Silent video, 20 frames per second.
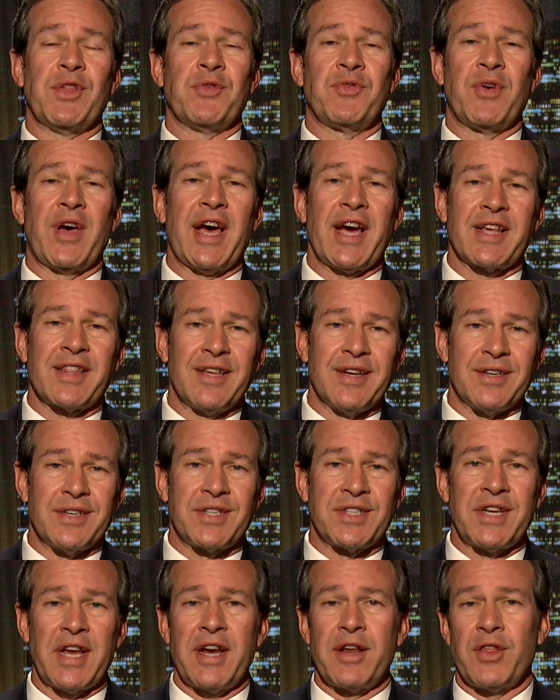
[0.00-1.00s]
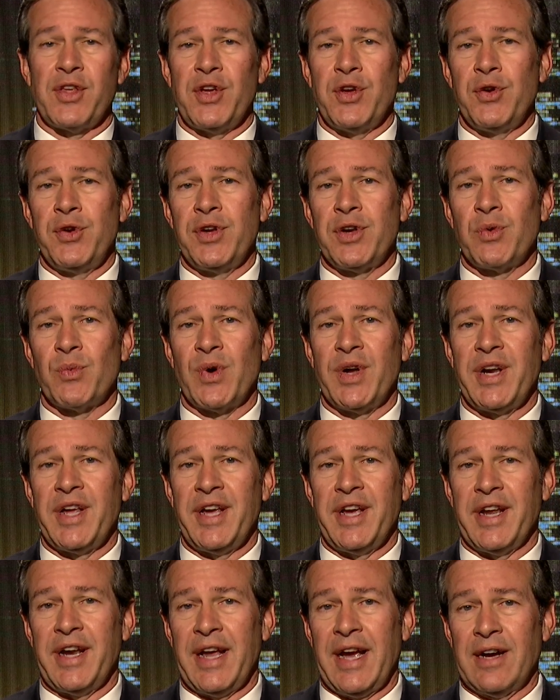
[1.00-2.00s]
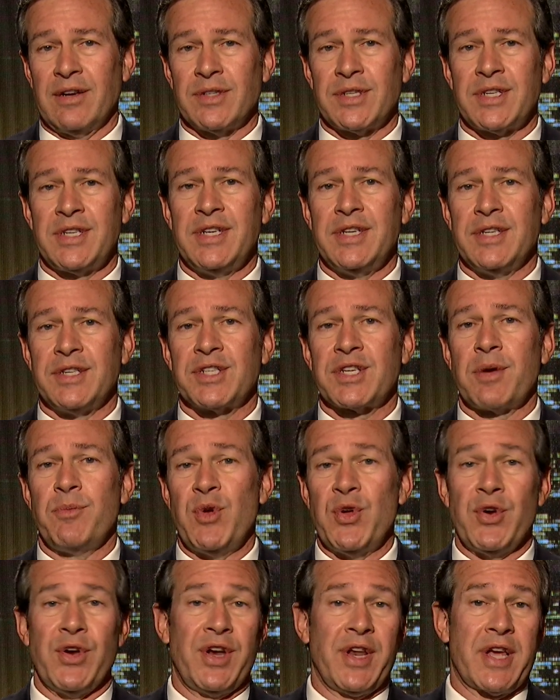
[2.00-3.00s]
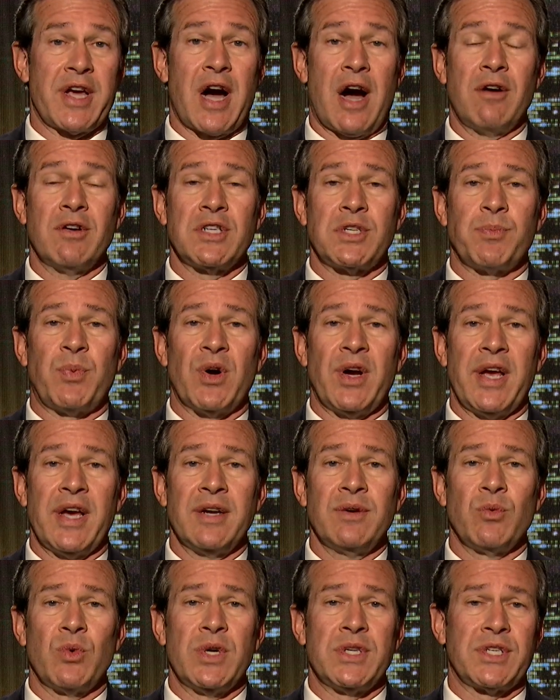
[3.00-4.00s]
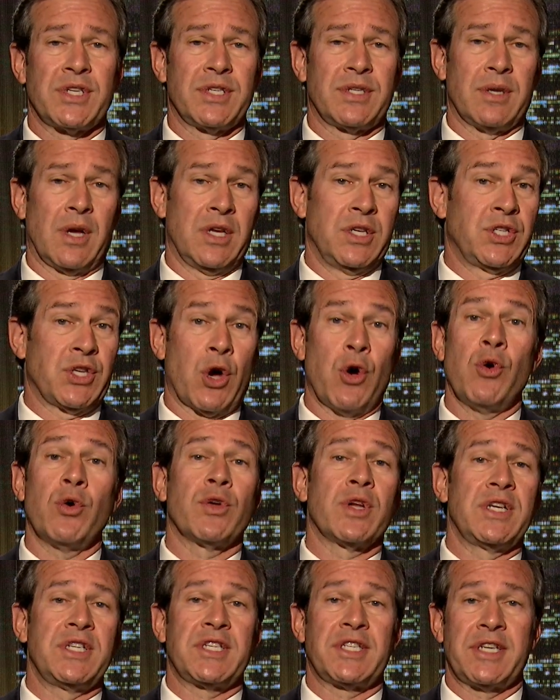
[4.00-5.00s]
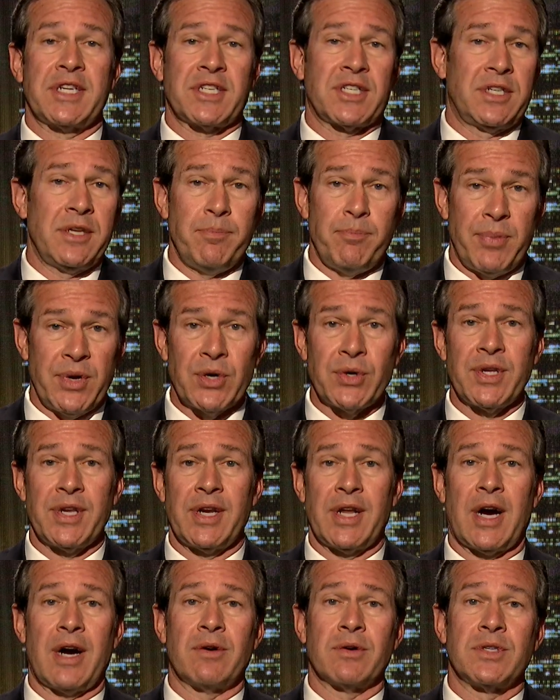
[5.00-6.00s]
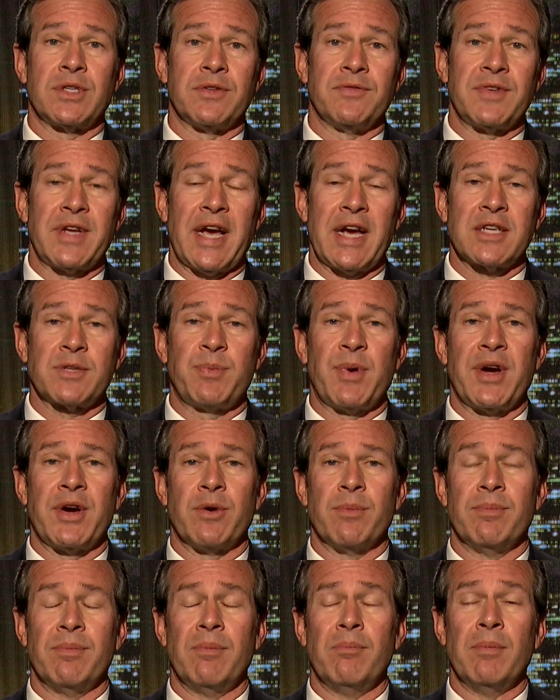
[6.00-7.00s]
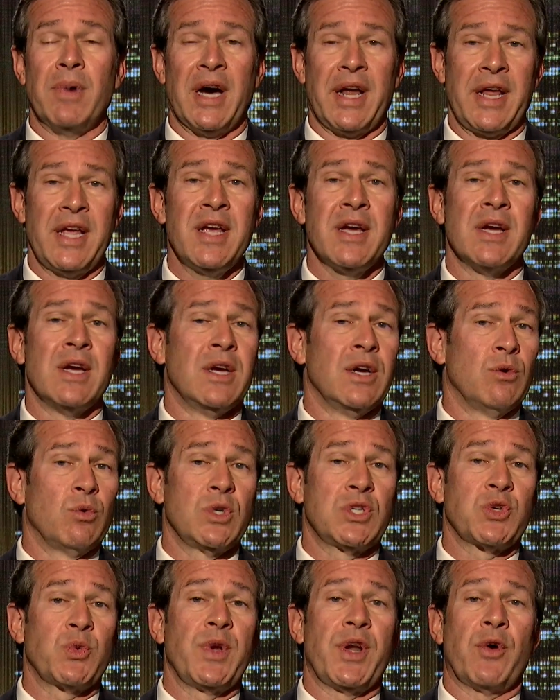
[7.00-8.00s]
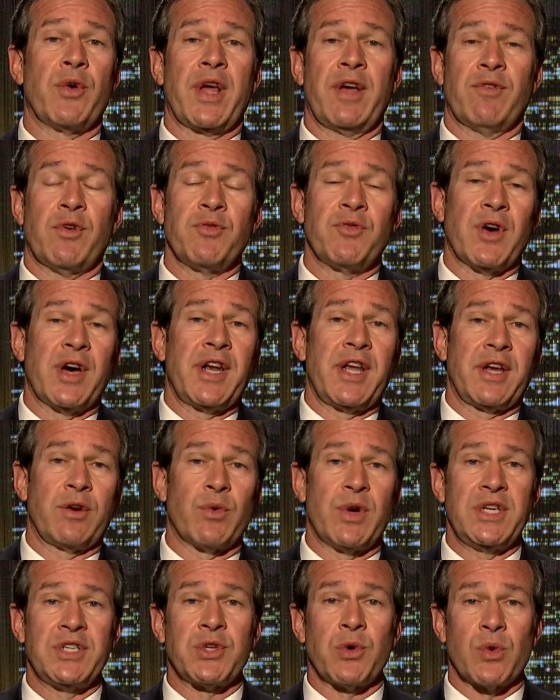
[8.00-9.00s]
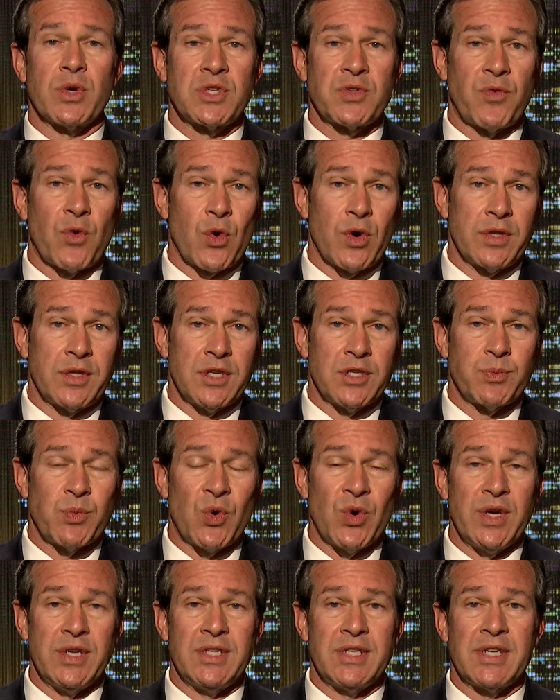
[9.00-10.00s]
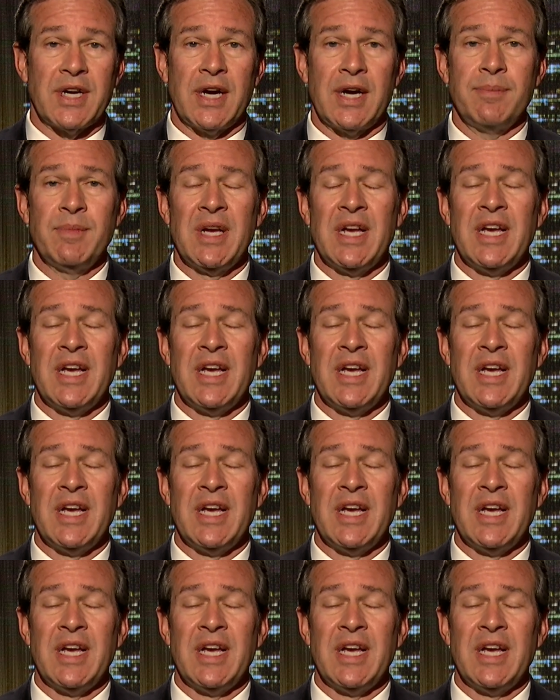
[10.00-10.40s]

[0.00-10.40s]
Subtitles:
fact that at the State of the Union, when he announced his community college plan, which is only $60 billion of taxpayer money, which we don't have a funding resource for at this point in time,